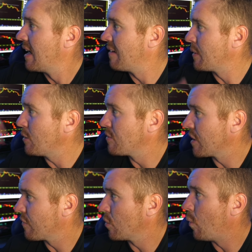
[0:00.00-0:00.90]
I've been using
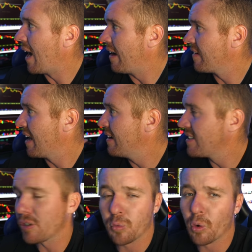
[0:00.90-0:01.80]
it for a while now.
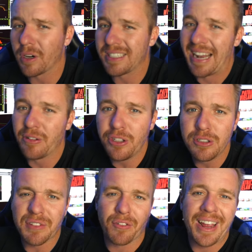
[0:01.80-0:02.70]
It just works. I don't
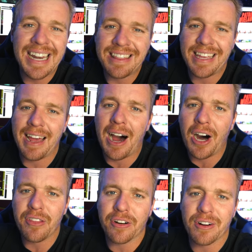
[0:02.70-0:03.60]
use it for anything
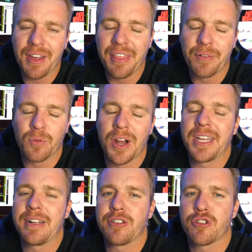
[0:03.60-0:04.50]
other than
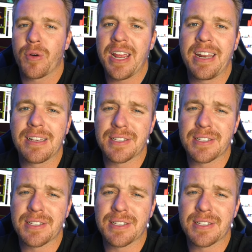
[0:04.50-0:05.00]
running trading